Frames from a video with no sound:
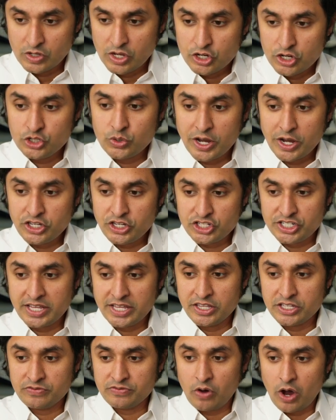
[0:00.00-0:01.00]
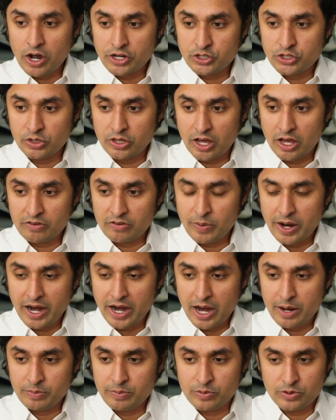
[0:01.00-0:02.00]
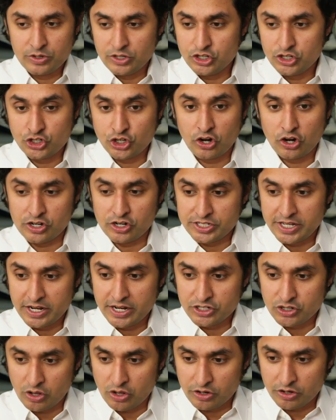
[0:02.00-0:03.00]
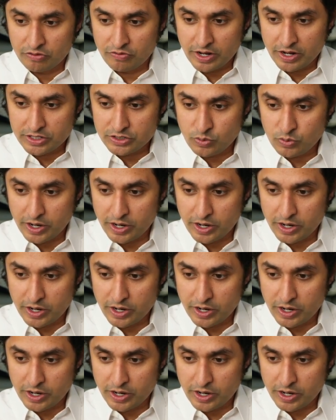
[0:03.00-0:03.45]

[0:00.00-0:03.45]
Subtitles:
Do I just send this VOD to a lot of sure, send it to all your friends.